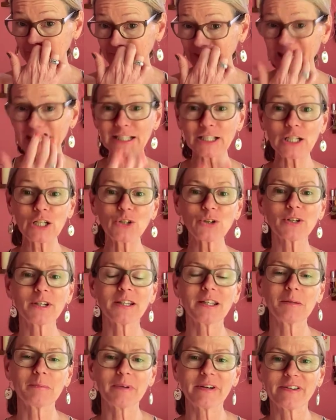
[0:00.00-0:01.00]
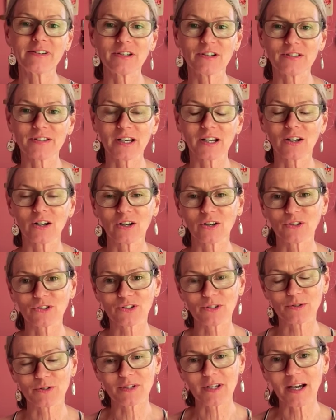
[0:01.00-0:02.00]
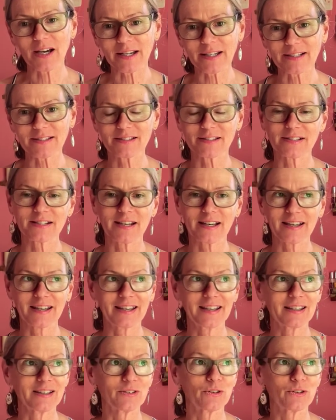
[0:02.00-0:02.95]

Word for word: and you look in the mirror and you think, oh, I look so tired today.